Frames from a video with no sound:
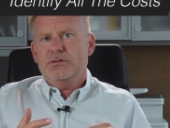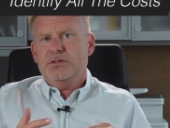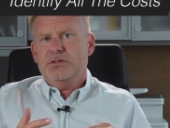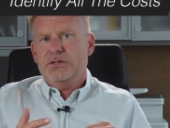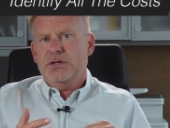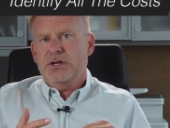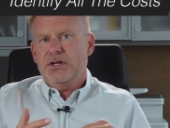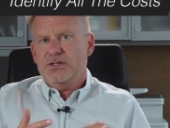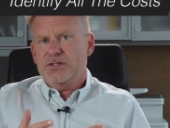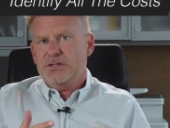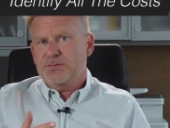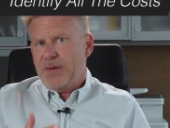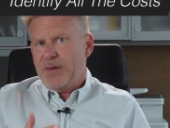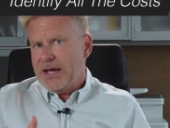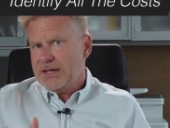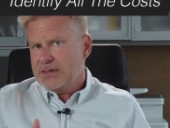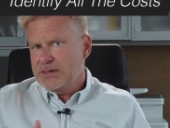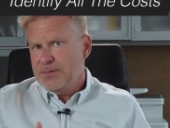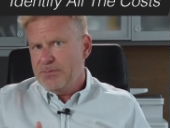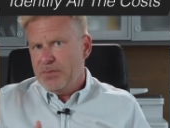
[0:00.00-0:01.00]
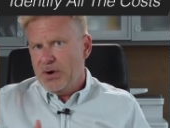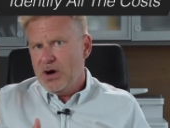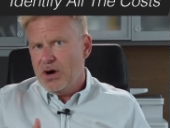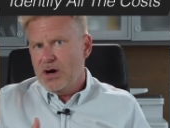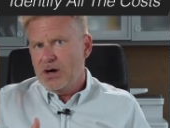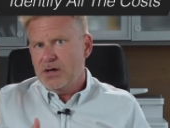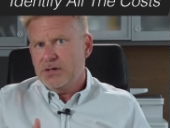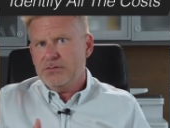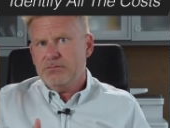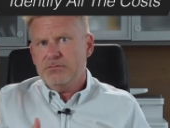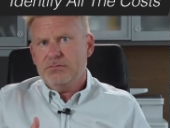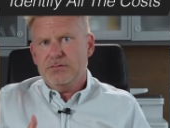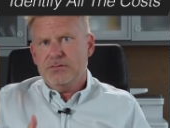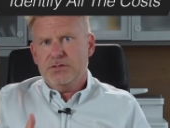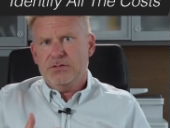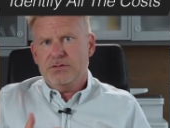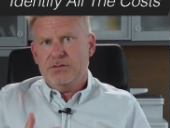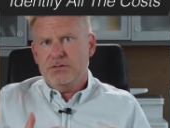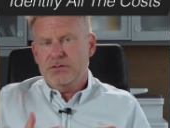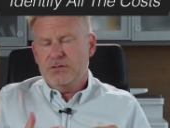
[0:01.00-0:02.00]
to inspect the part,
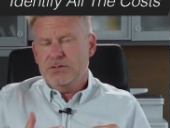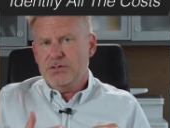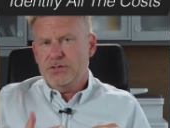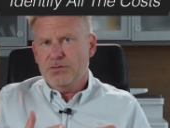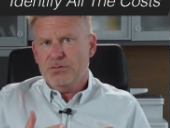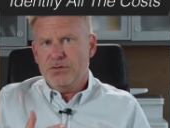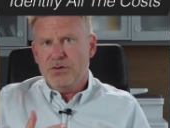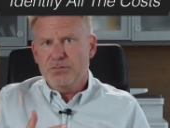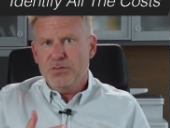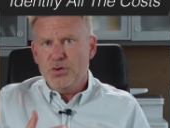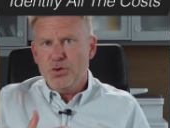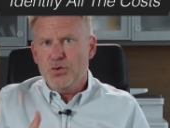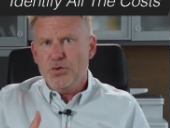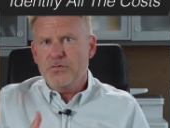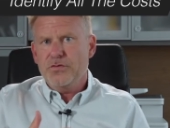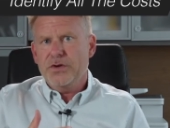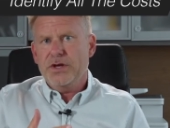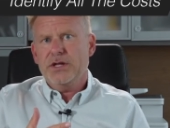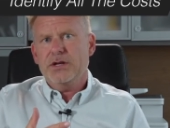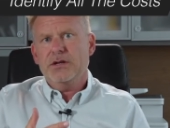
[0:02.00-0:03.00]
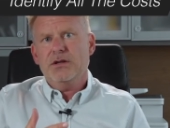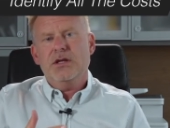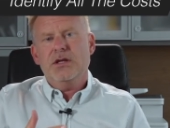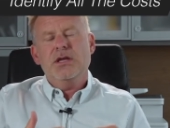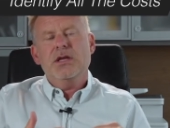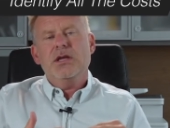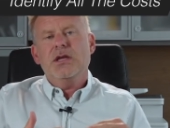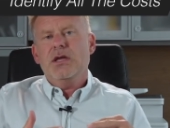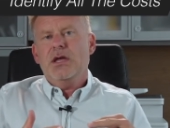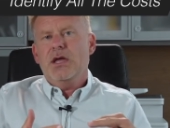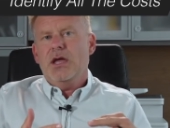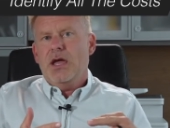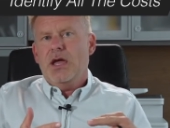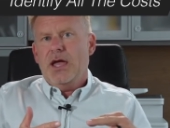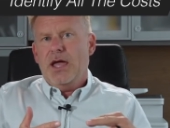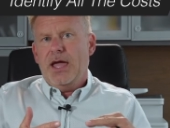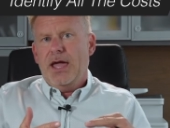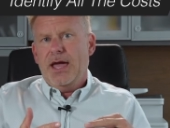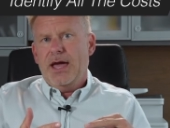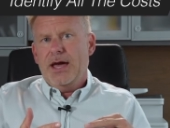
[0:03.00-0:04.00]
to remove it,
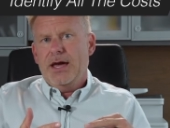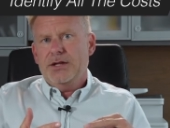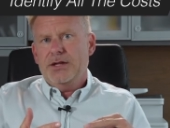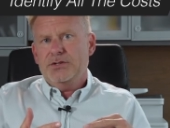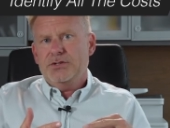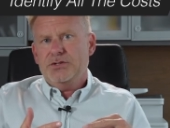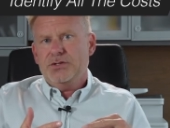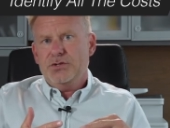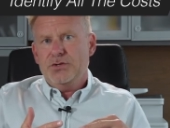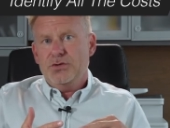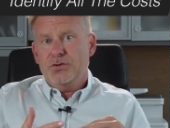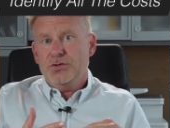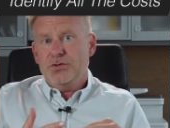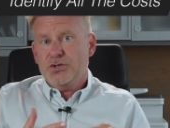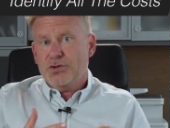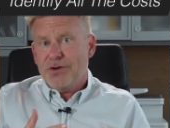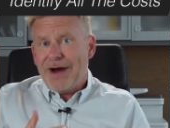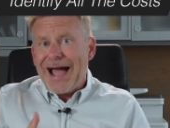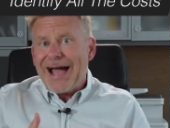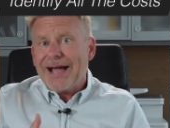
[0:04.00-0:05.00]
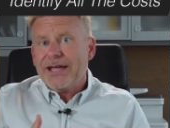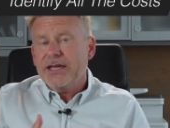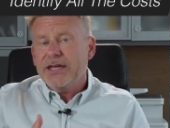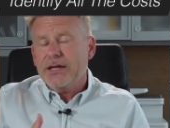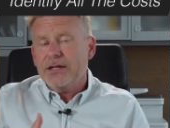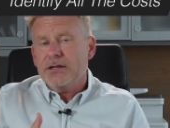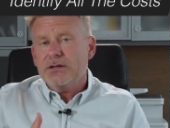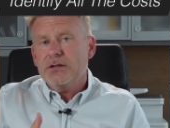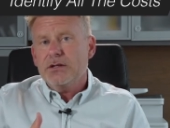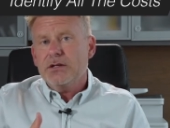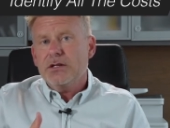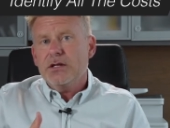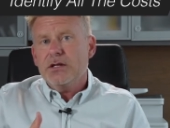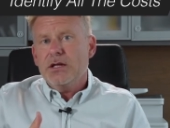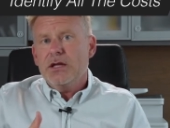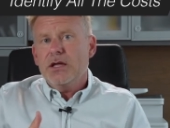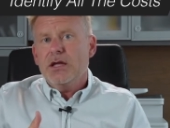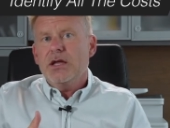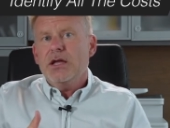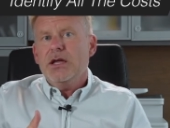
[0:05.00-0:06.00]
and to track it
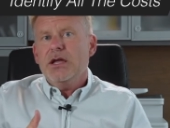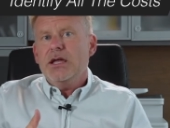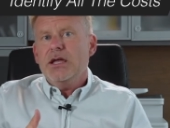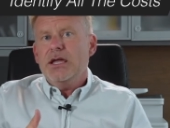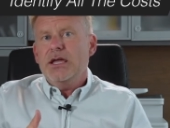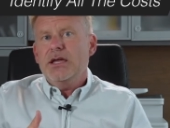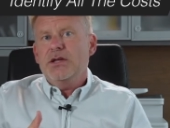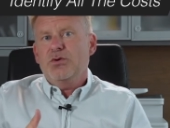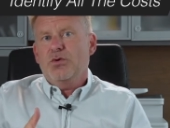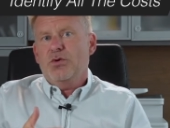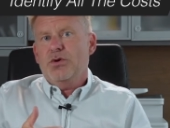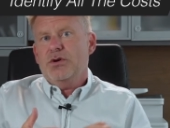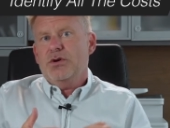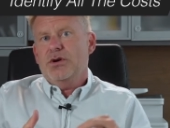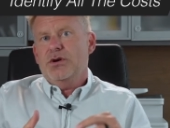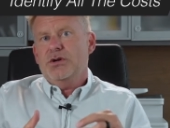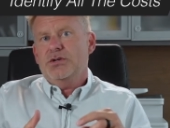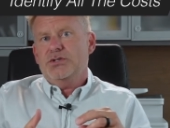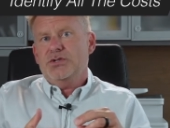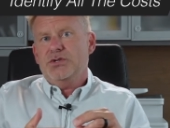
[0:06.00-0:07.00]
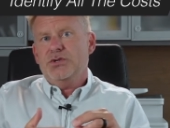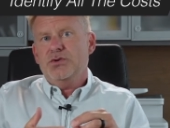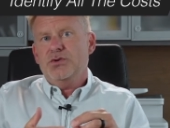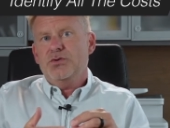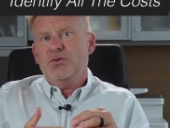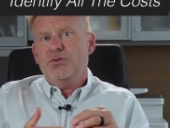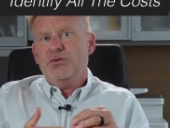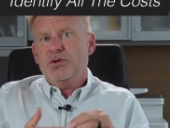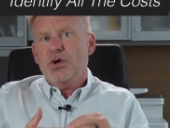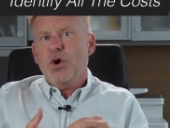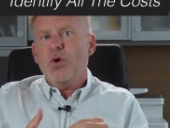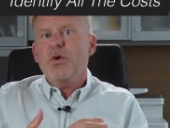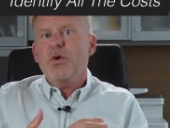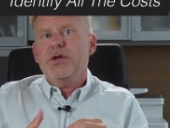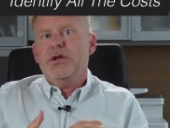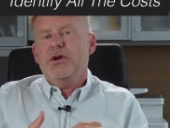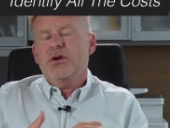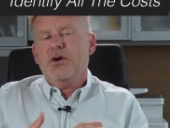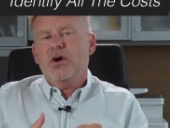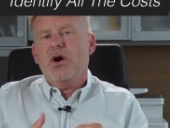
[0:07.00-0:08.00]
in order to know what
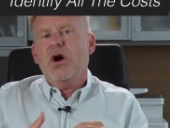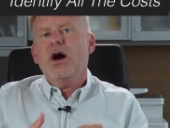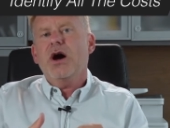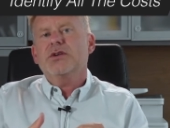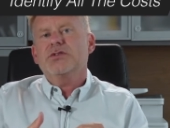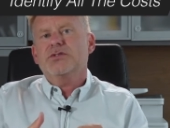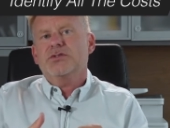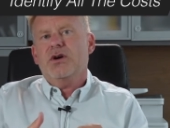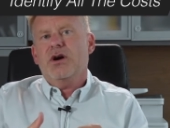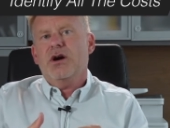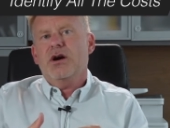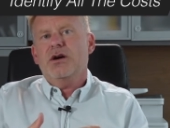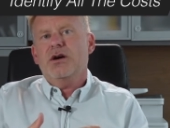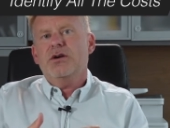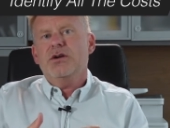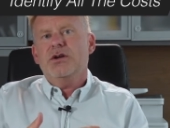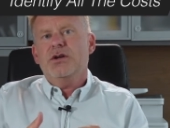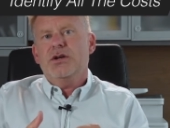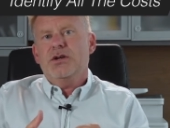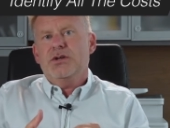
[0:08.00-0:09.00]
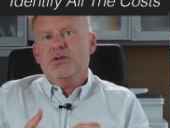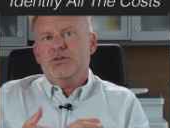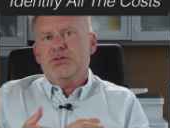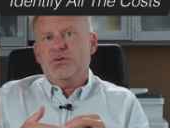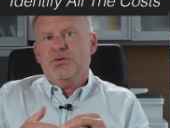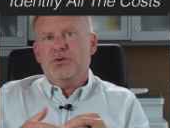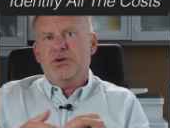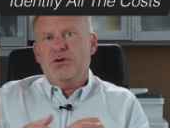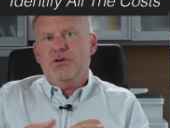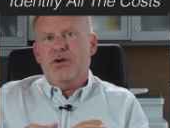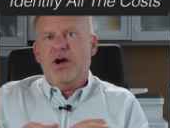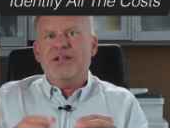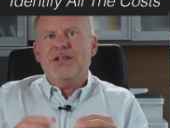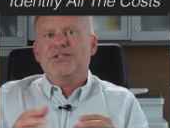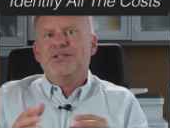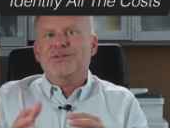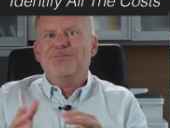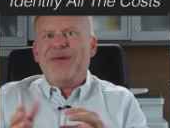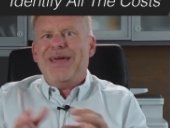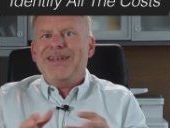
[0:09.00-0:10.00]
your costs are so you're not
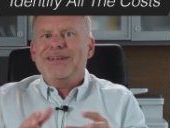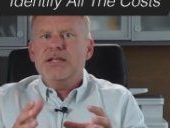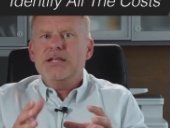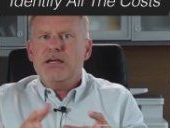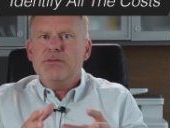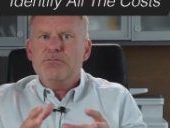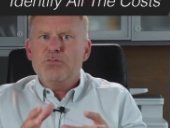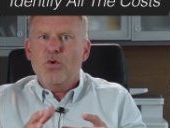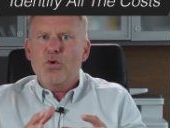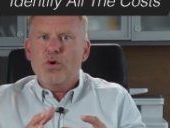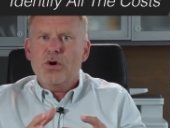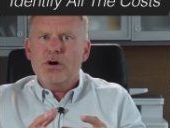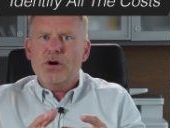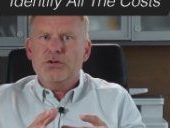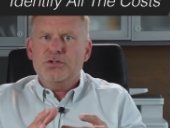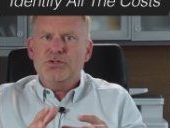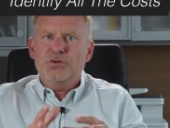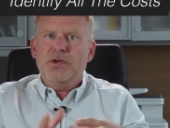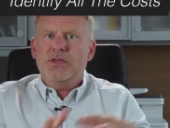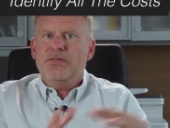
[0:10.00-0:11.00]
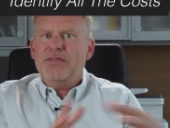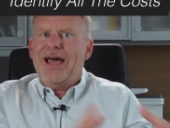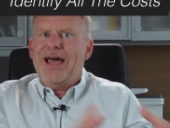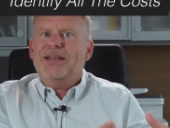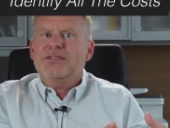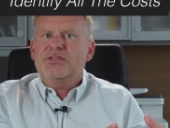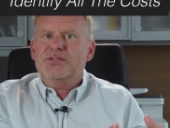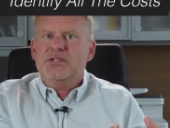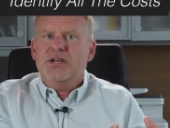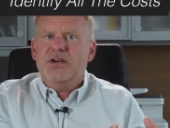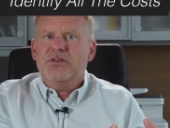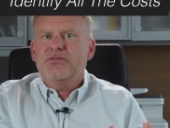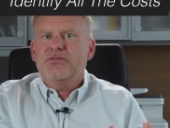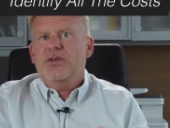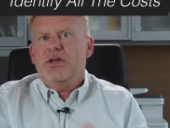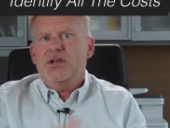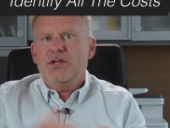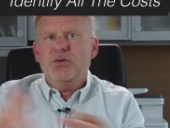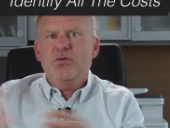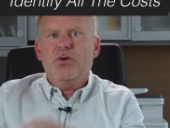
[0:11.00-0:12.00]
spending more doing that stuff
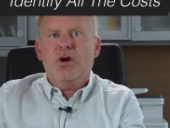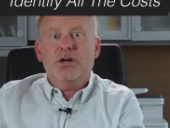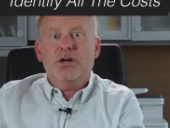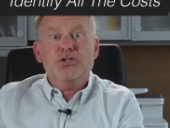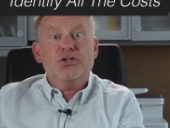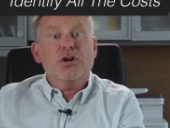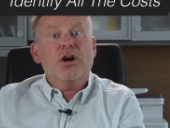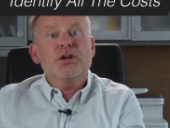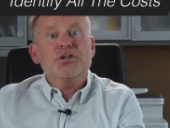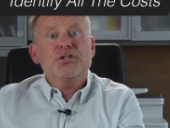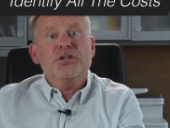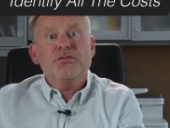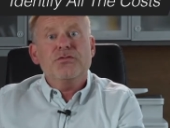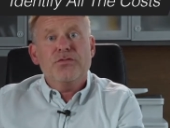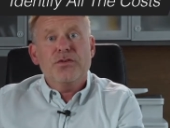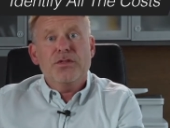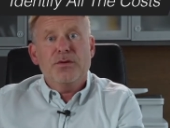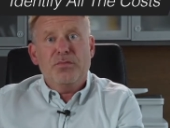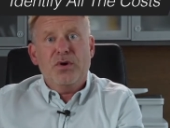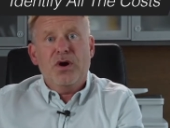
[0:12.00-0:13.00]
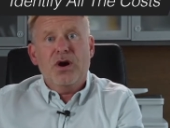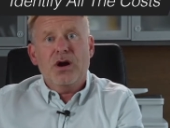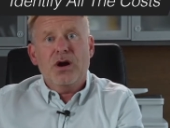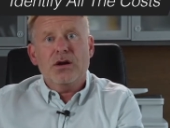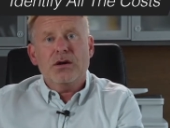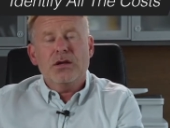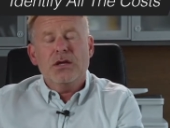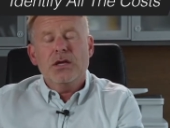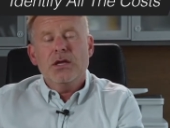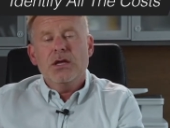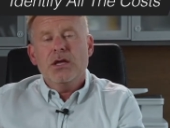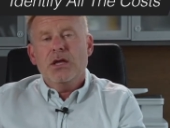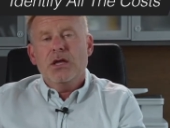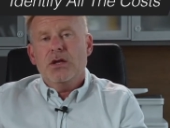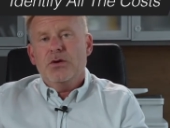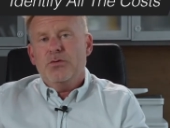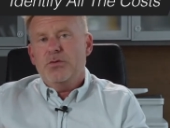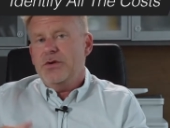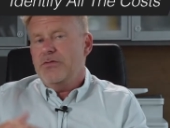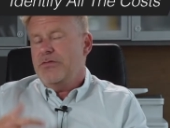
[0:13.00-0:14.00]
than you are charging for the part.
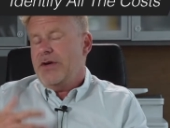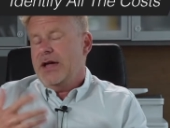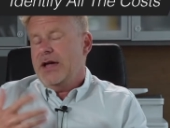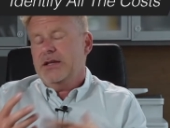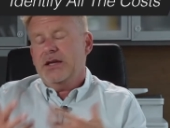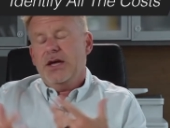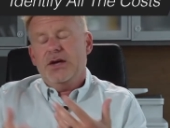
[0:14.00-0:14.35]
We've had